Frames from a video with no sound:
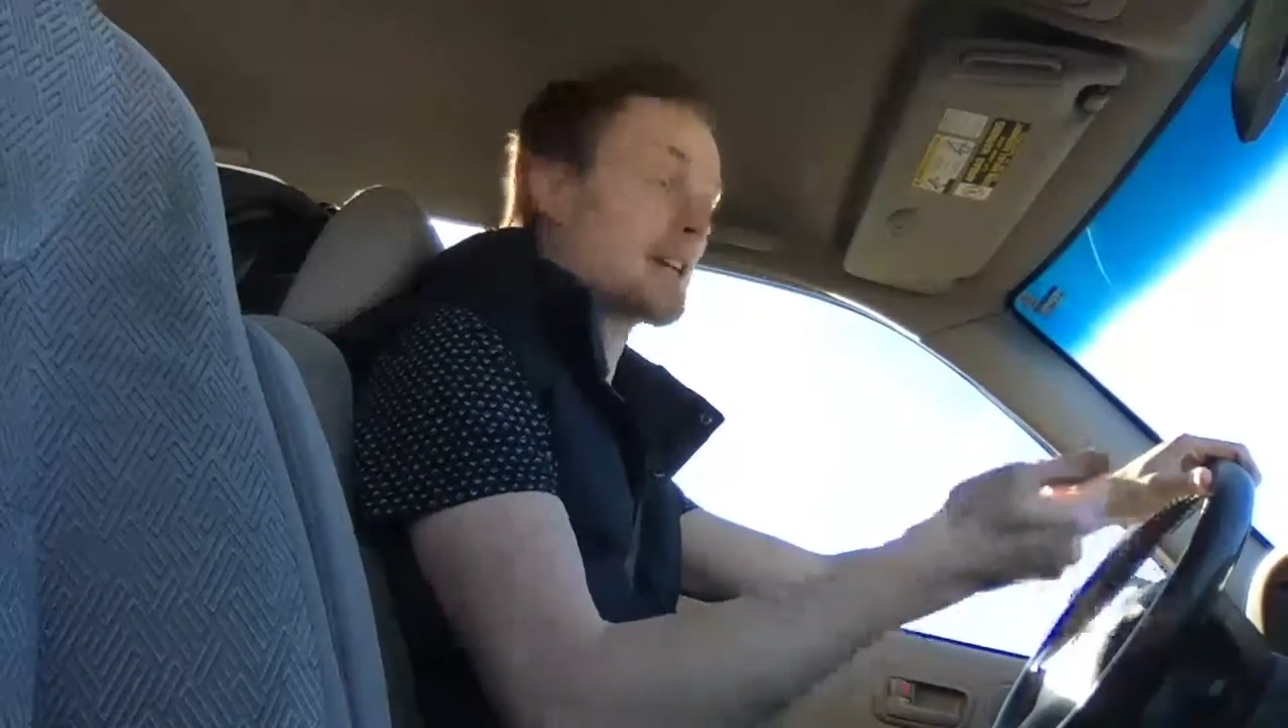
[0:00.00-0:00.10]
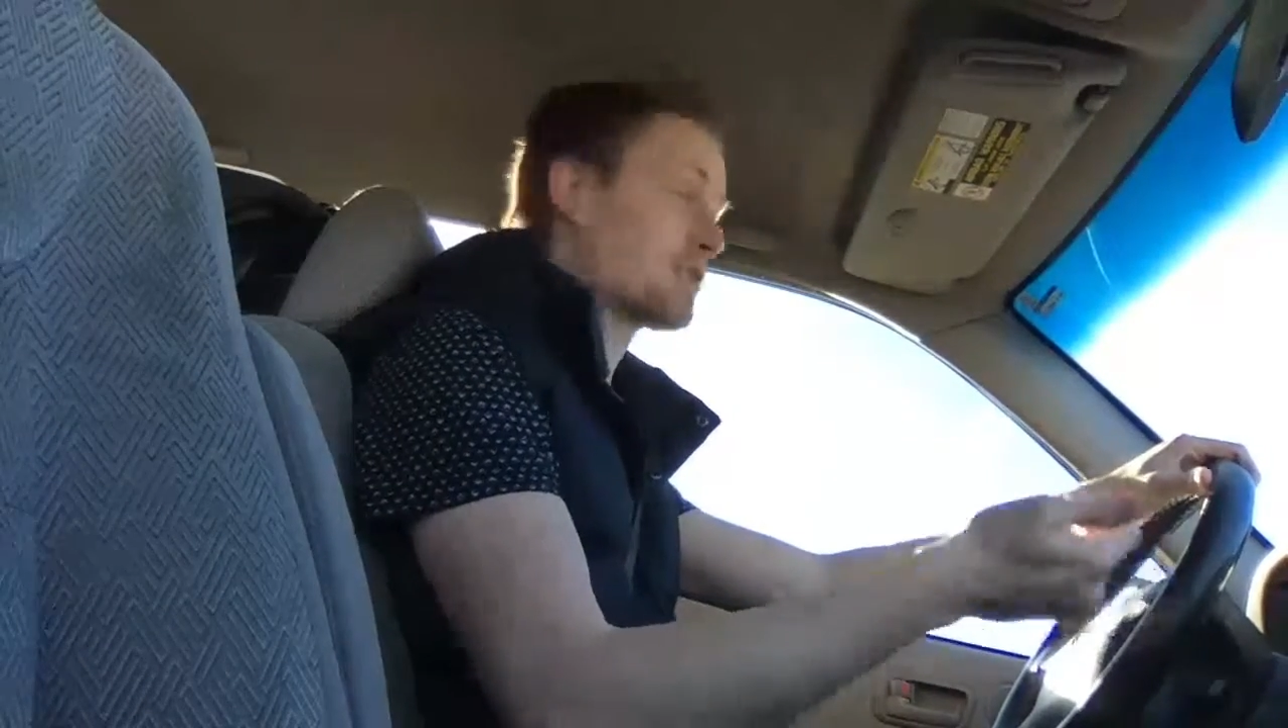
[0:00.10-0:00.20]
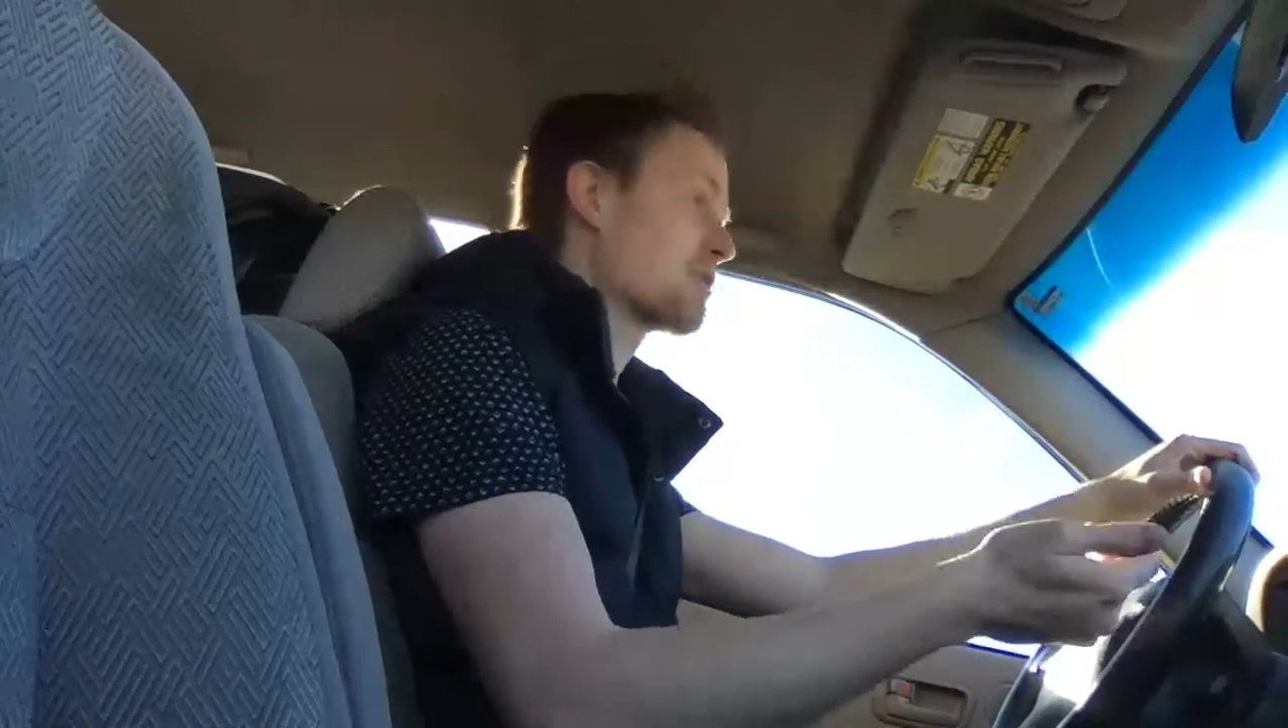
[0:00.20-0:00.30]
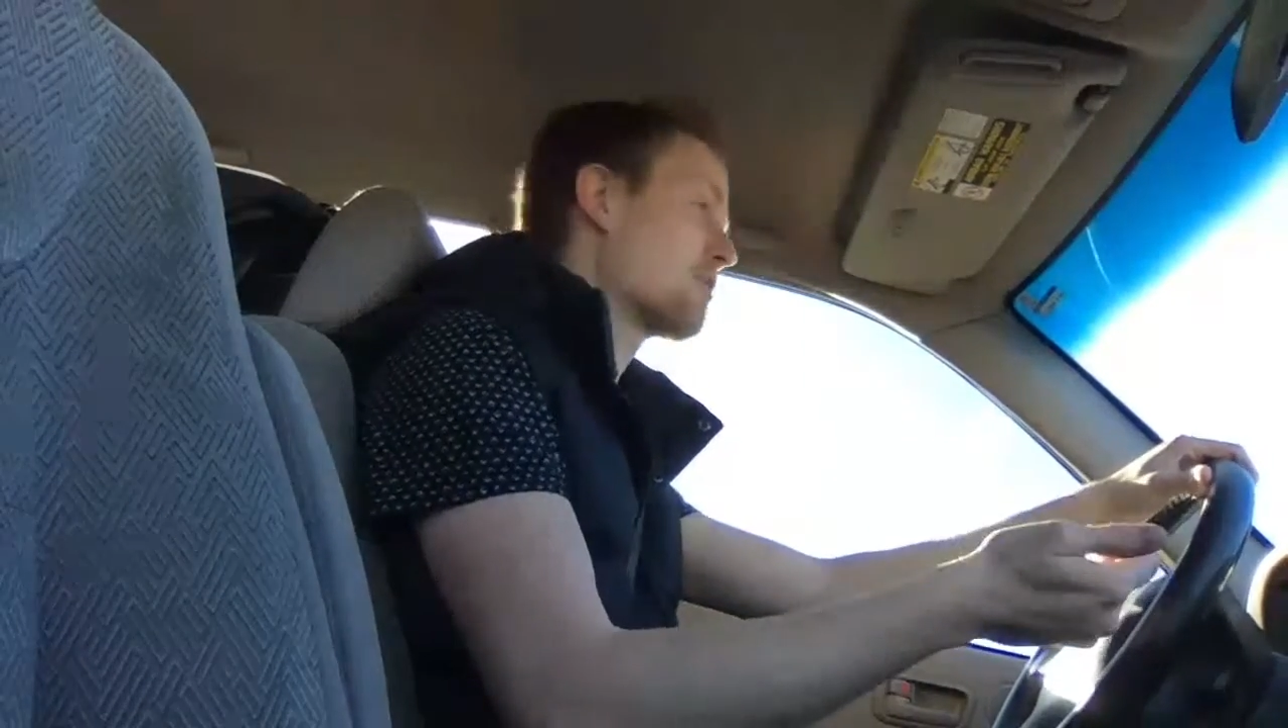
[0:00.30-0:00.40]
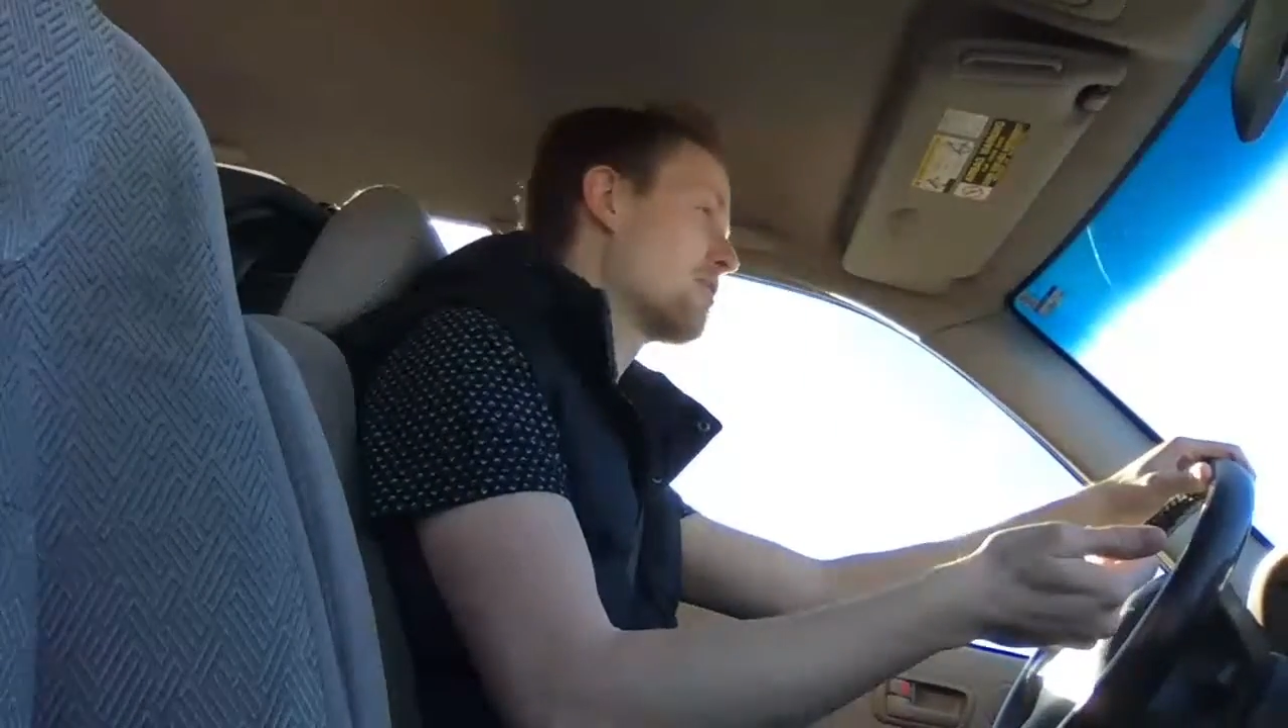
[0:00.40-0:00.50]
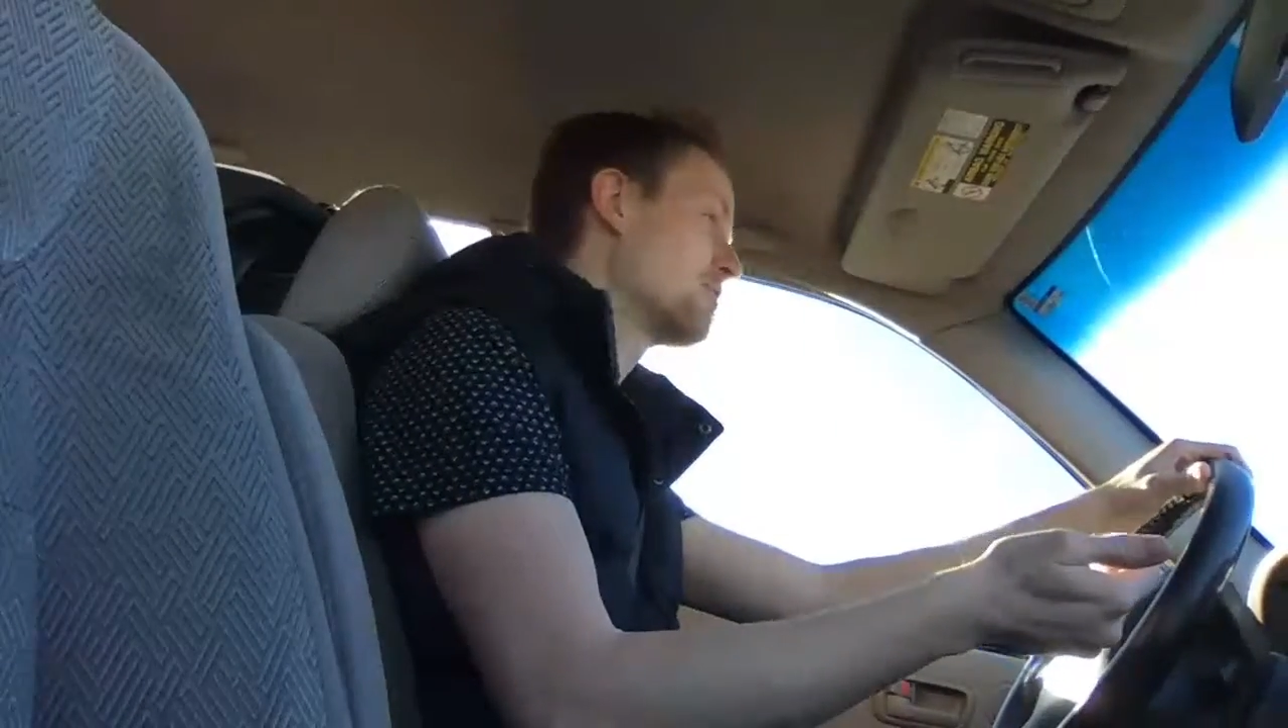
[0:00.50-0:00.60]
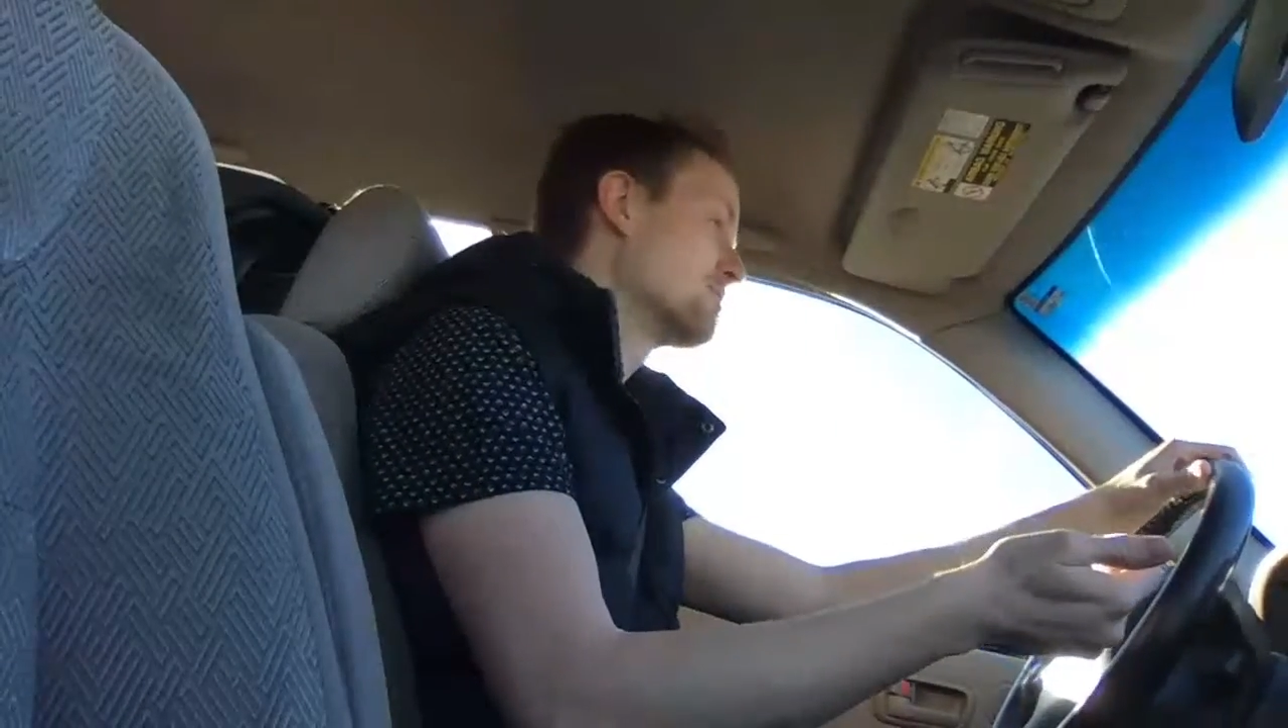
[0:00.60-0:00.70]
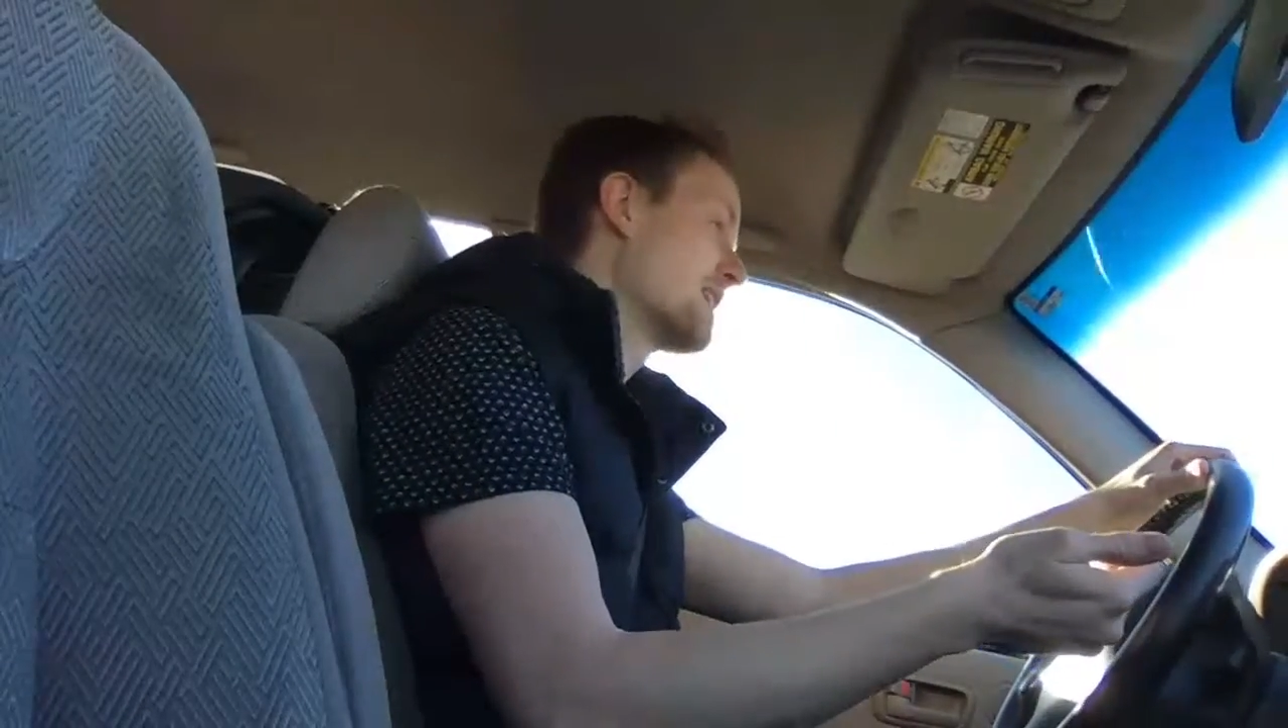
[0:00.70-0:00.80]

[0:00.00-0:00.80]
Soul.